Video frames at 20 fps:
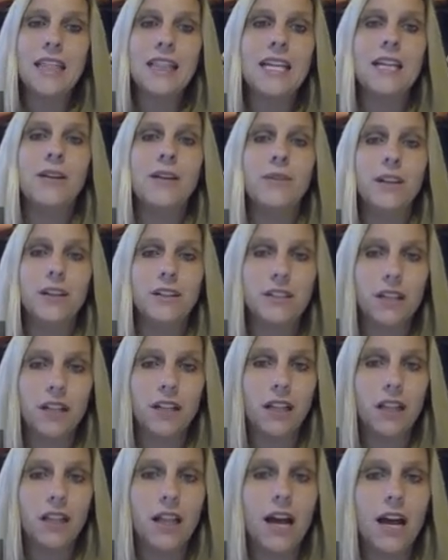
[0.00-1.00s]
think there's a
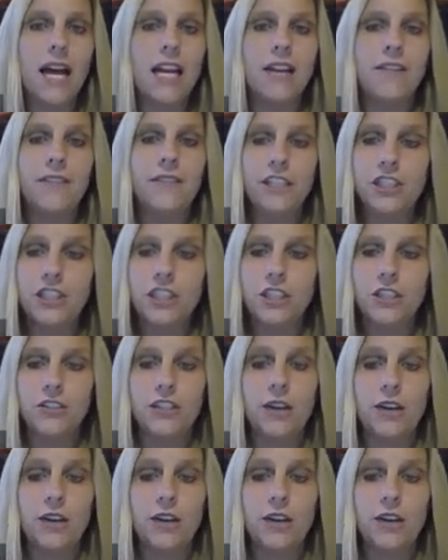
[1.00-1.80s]
lot of issues.